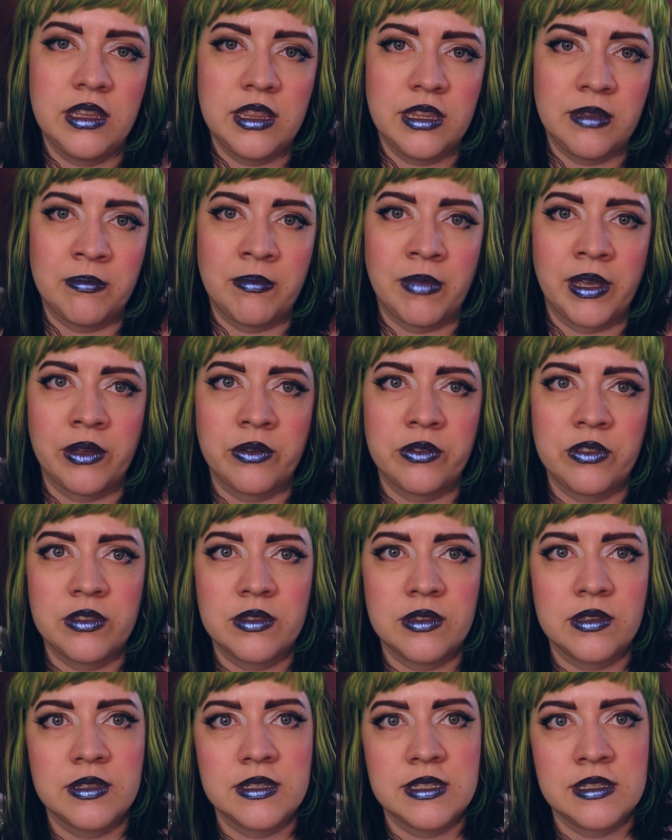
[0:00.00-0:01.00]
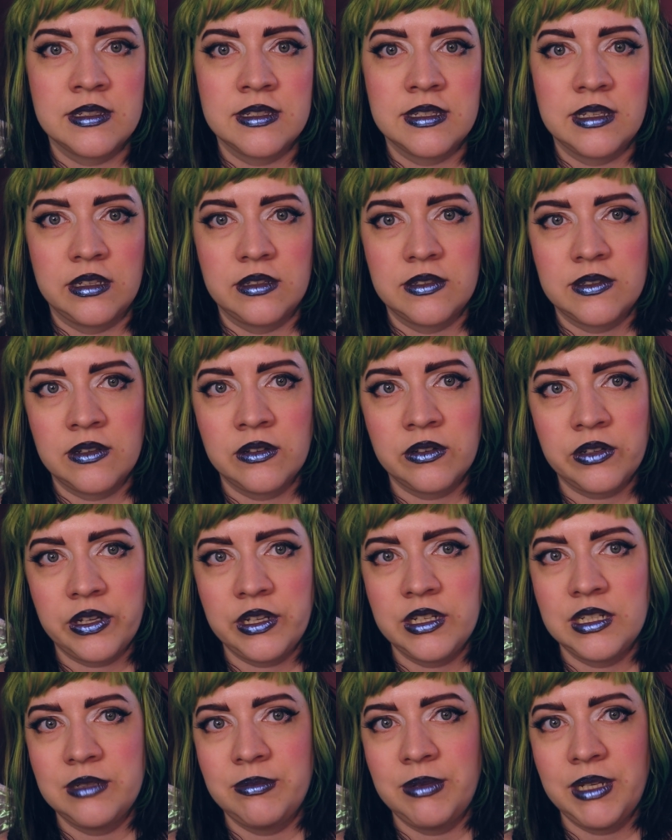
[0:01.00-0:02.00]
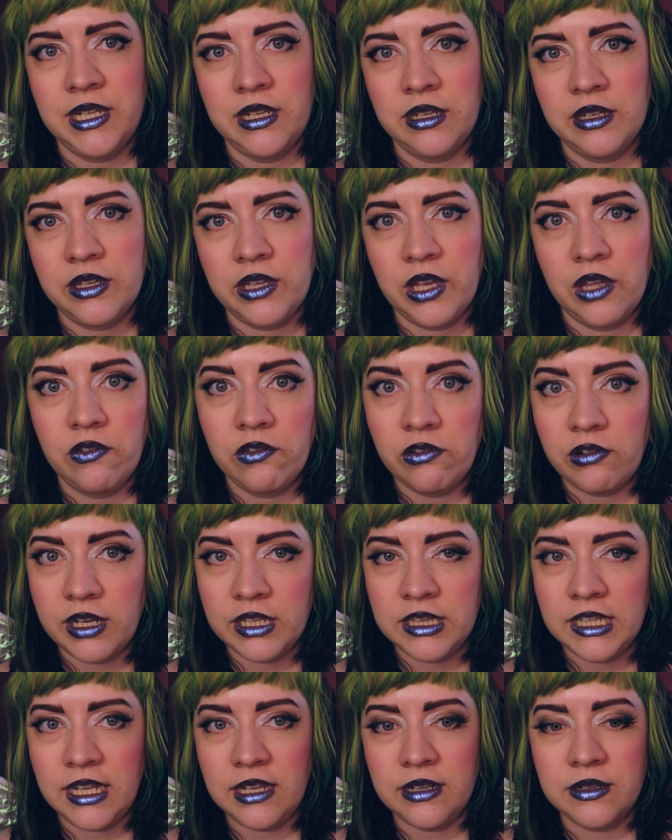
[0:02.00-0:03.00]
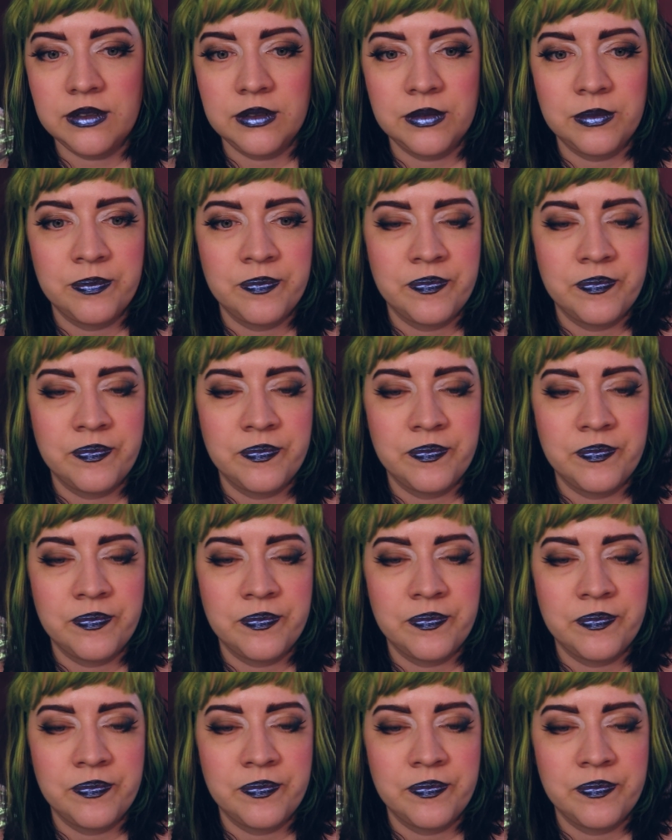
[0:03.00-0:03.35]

the mouth since it's not going to be covering that.